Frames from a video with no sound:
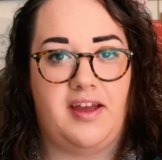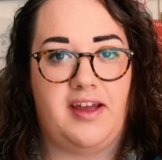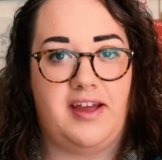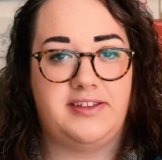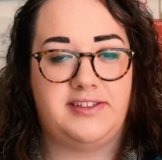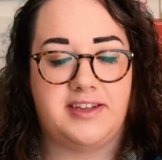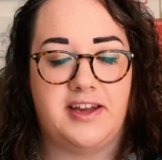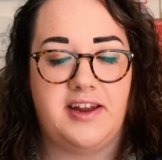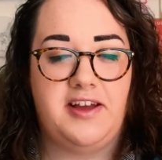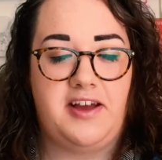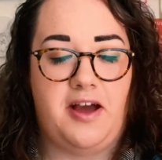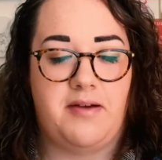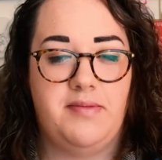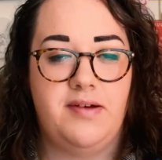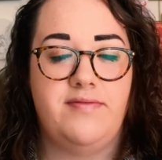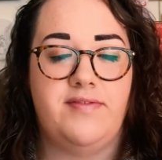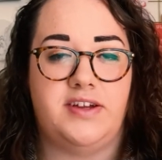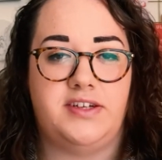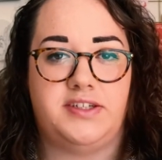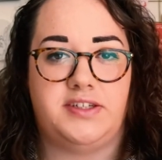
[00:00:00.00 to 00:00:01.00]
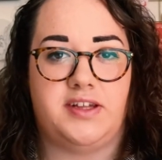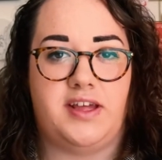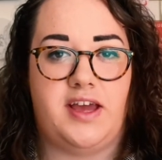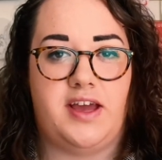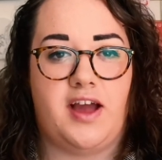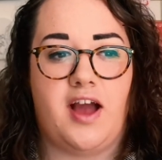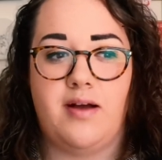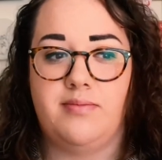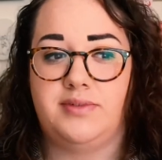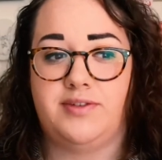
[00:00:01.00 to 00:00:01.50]
It's going to come eventually. It
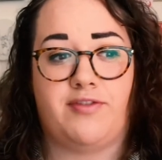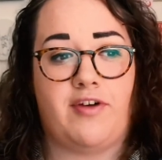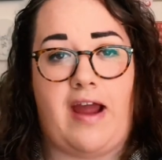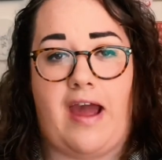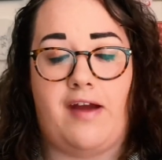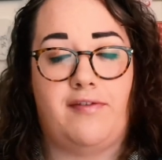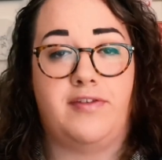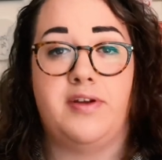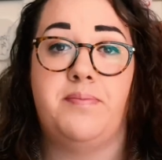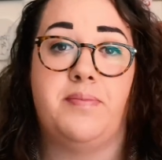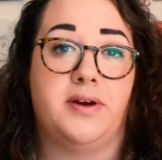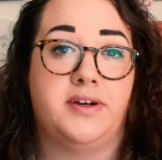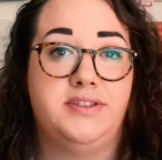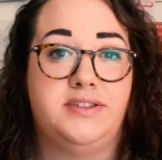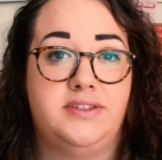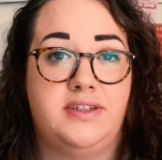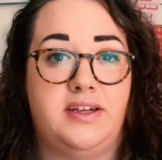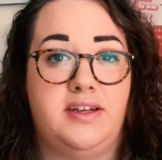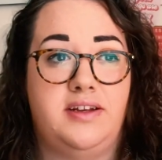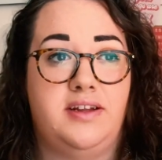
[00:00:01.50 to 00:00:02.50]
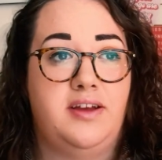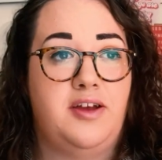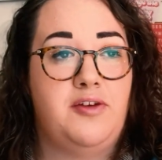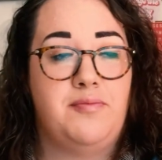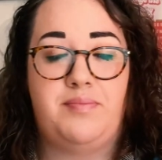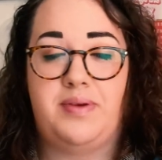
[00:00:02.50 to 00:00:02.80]
comes for every person.